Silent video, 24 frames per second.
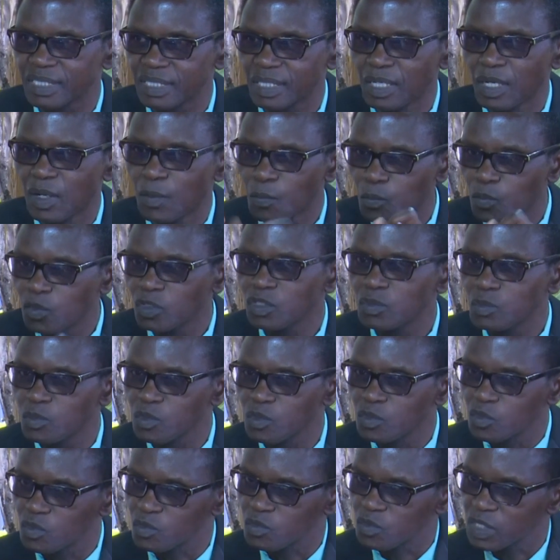So it
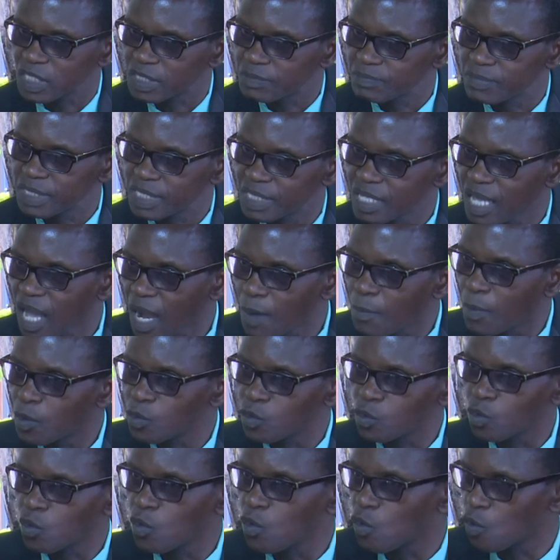needs somebody who
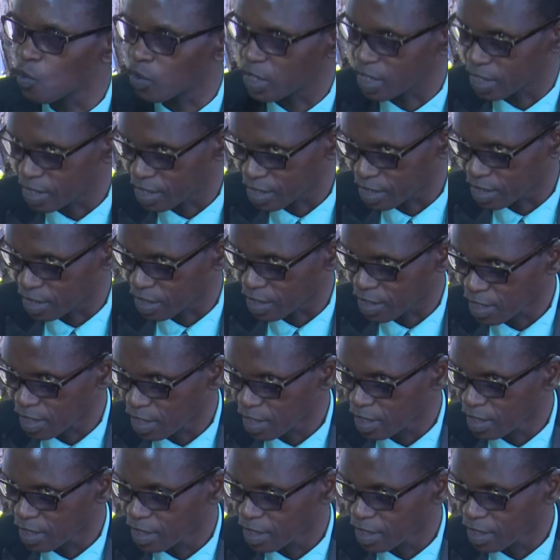has experience